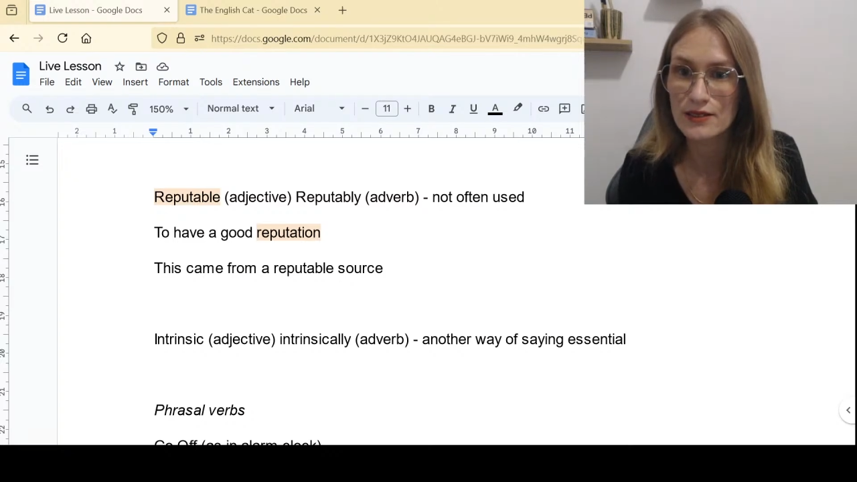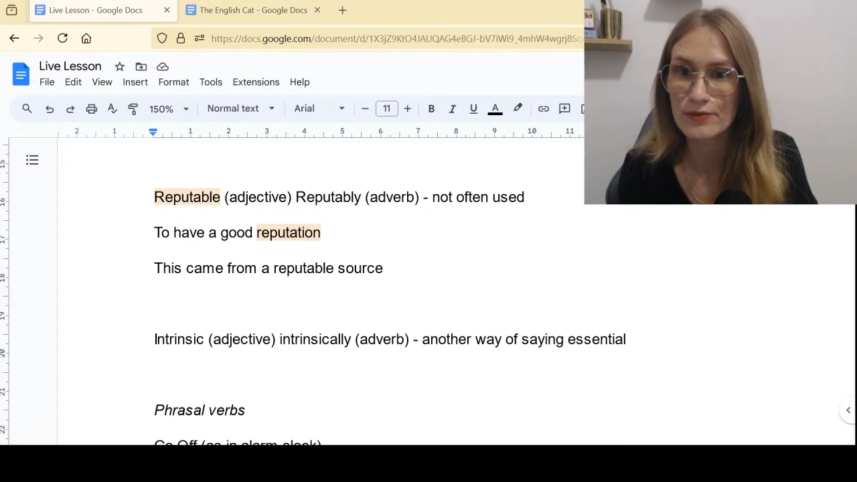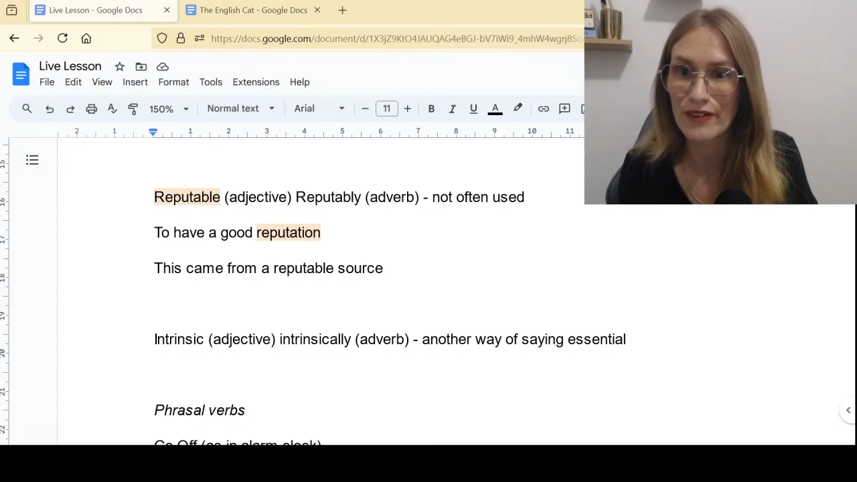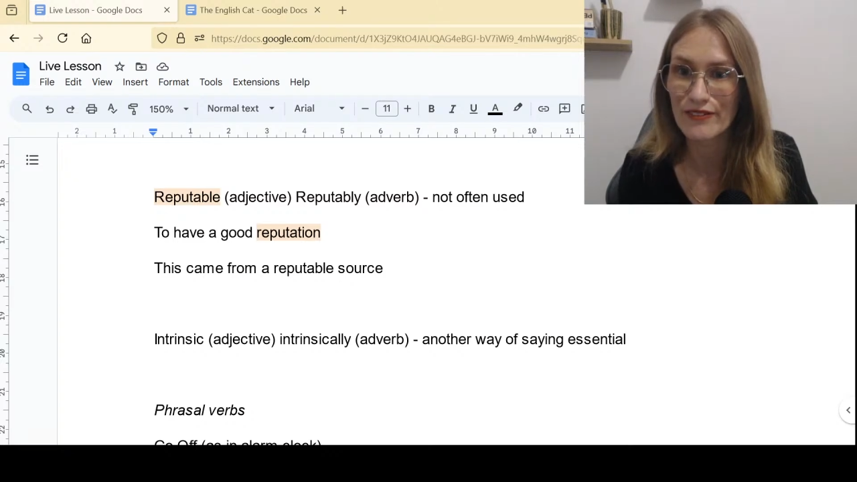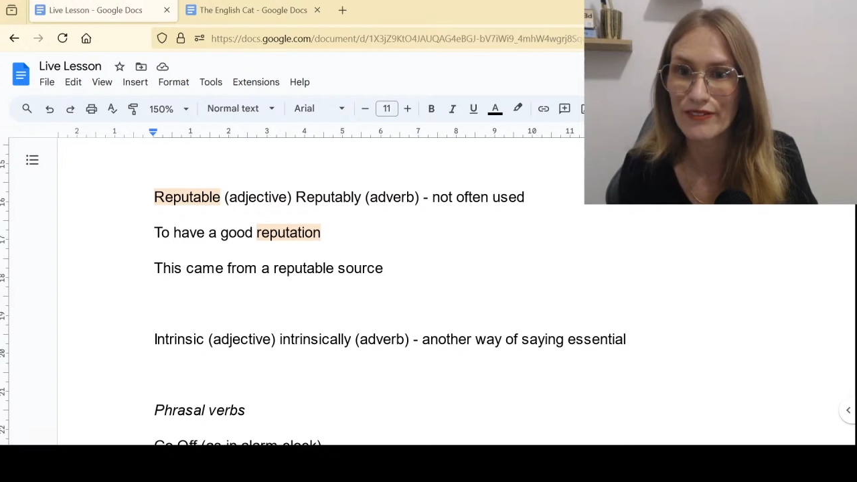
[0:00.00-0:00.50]
my
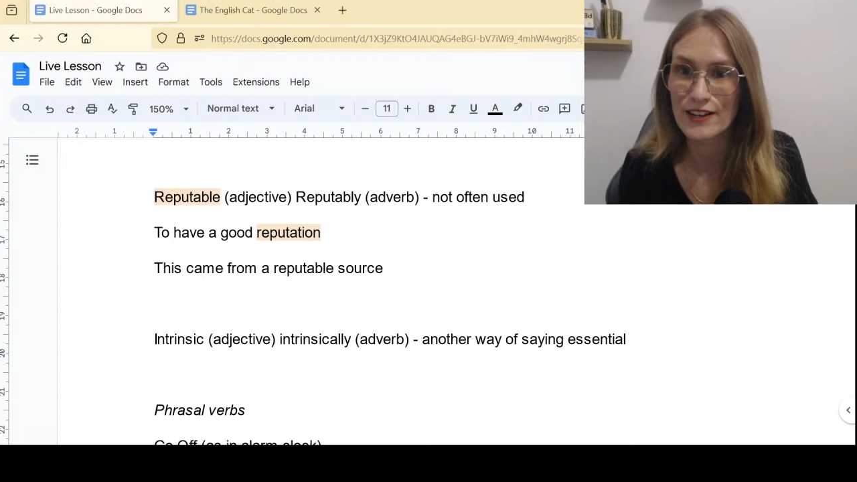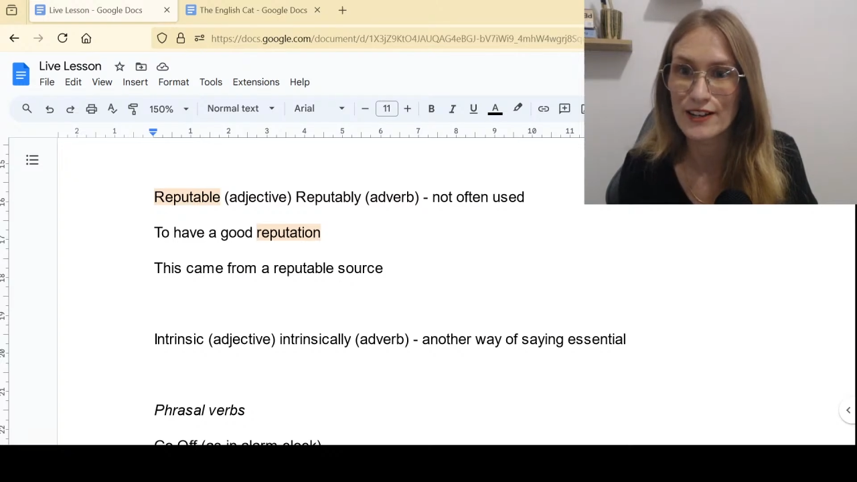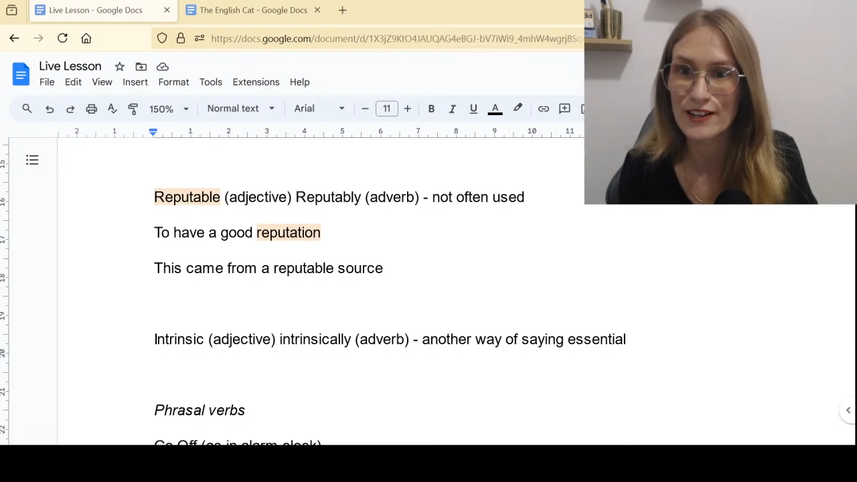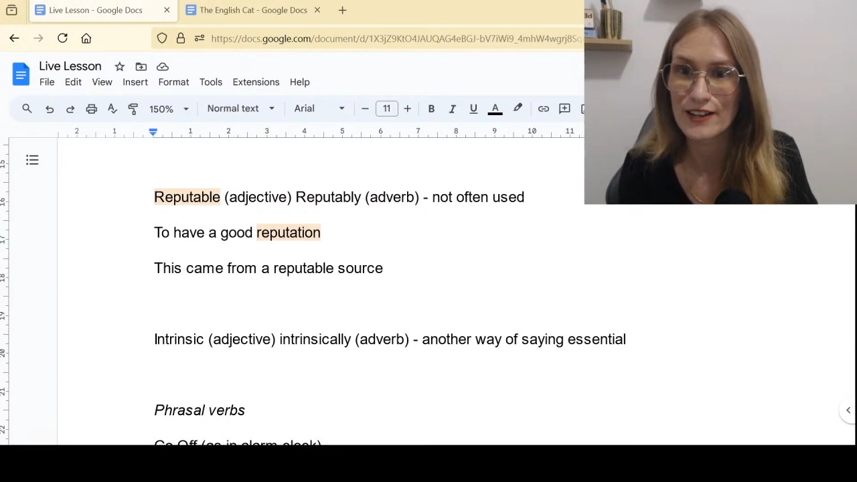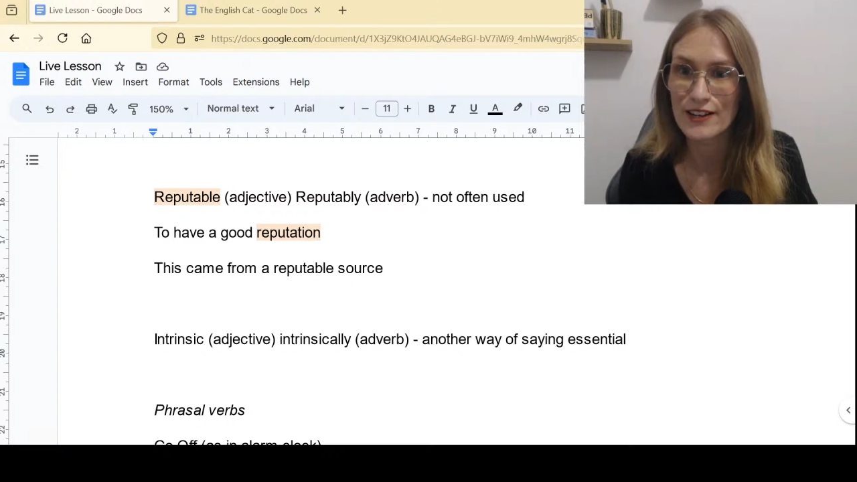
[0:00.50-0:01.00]
friend's
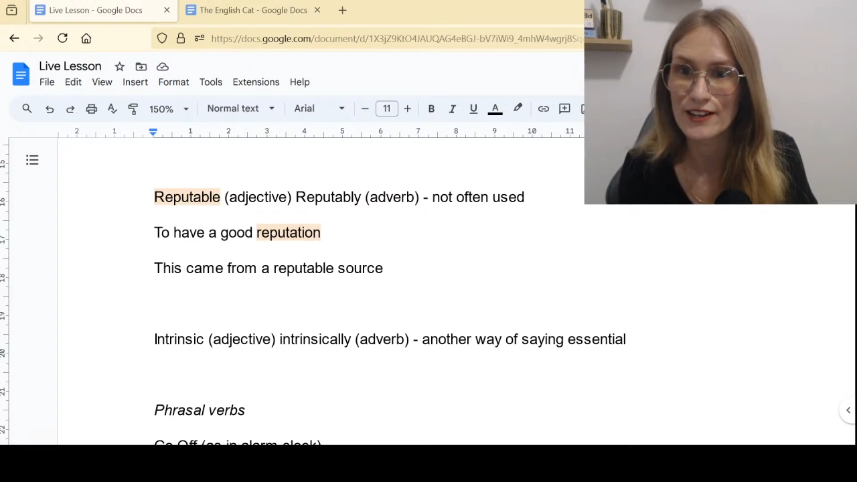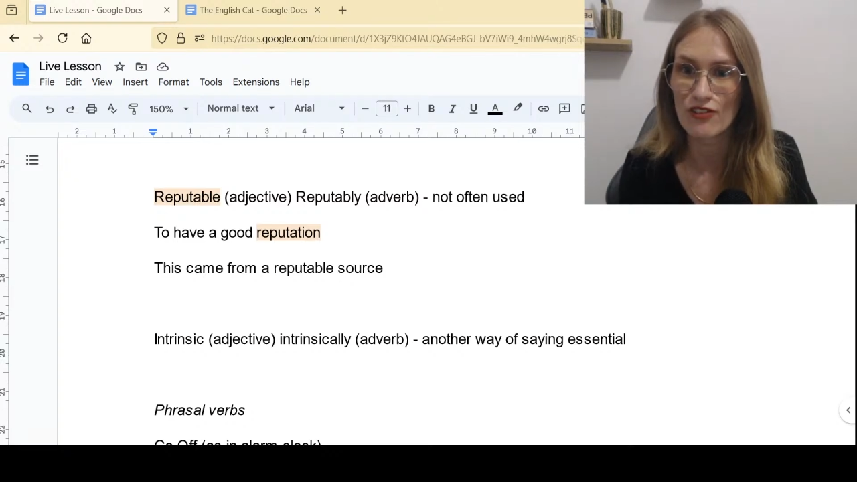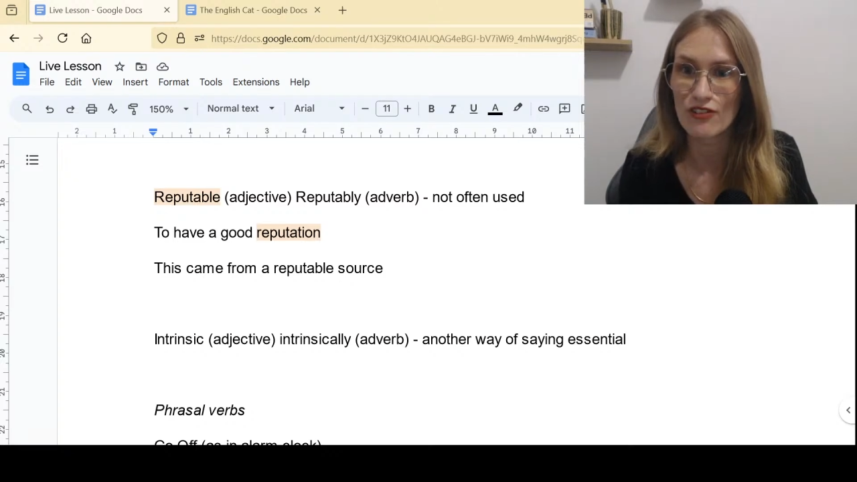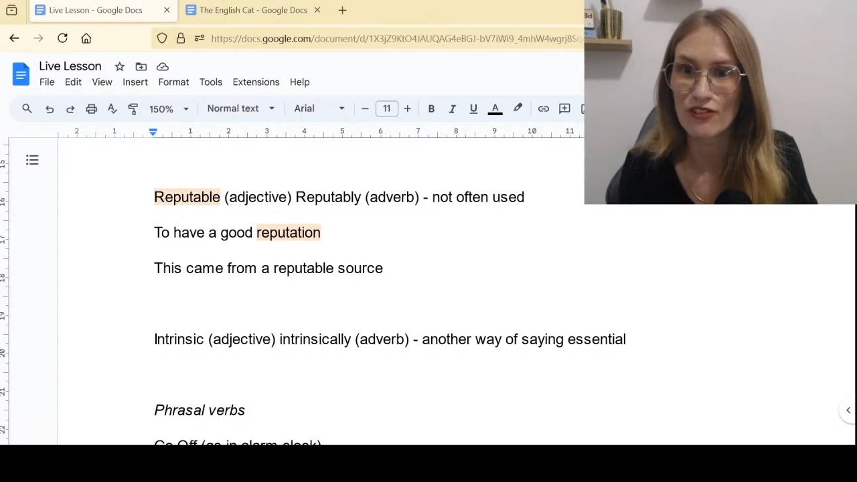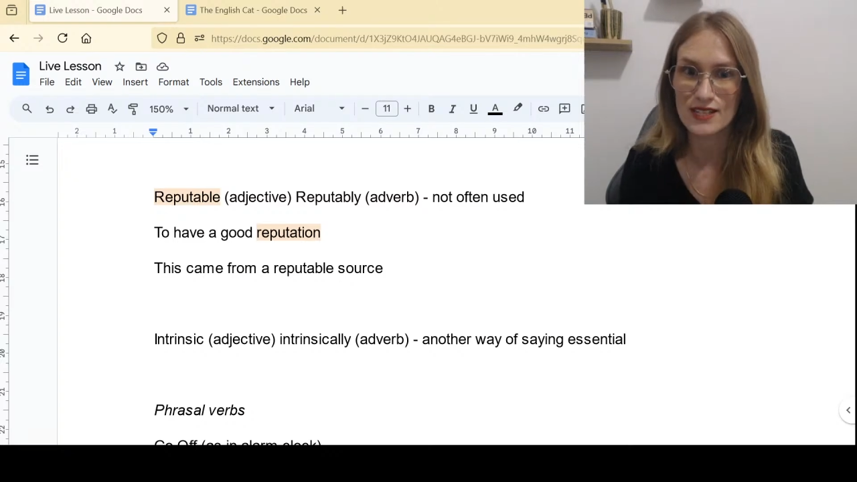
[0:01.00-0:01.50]

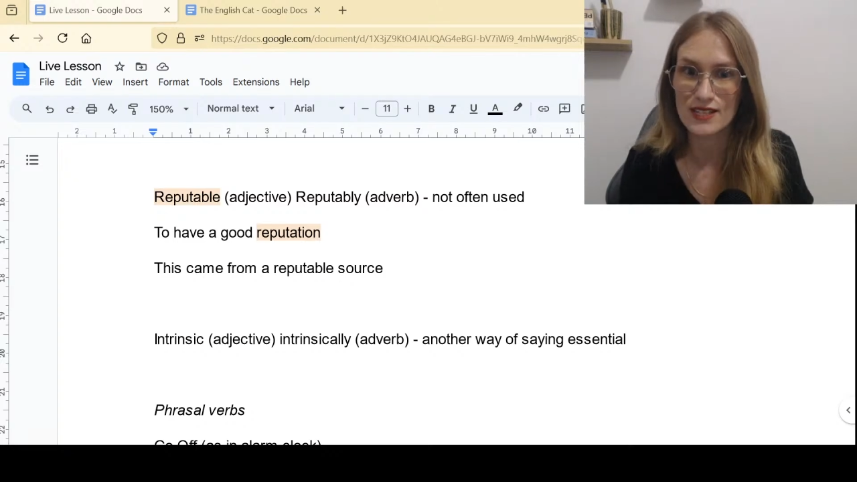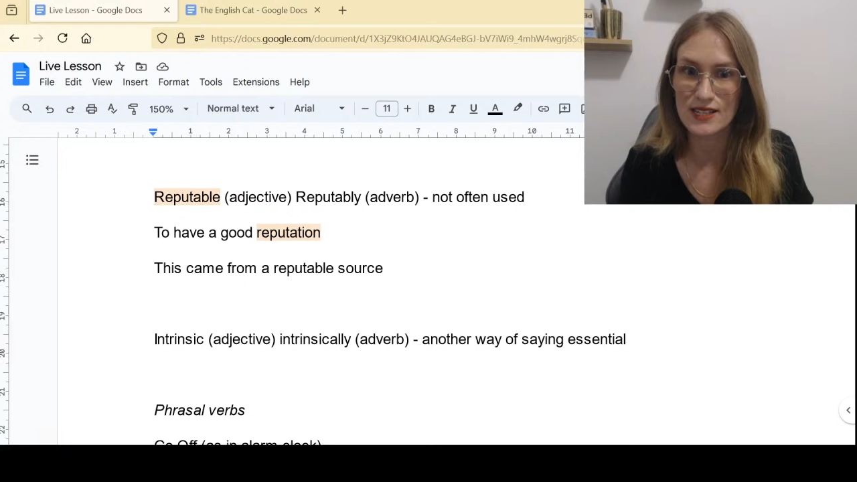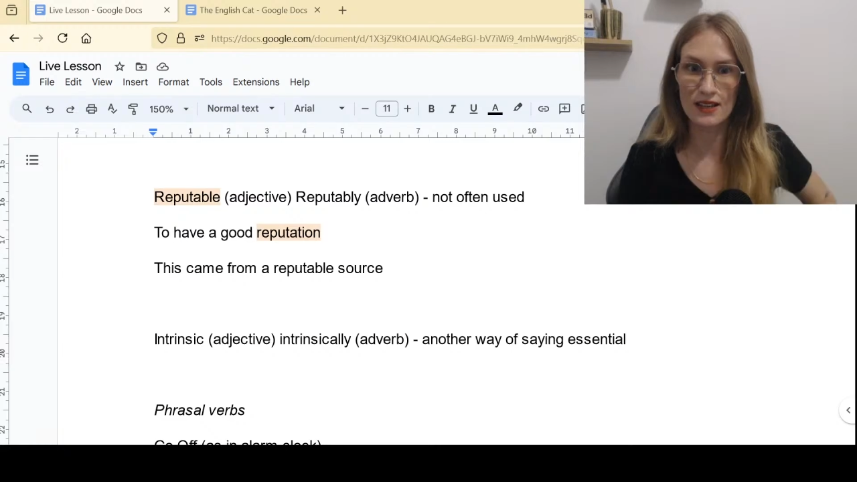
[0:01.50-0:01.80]
generosity.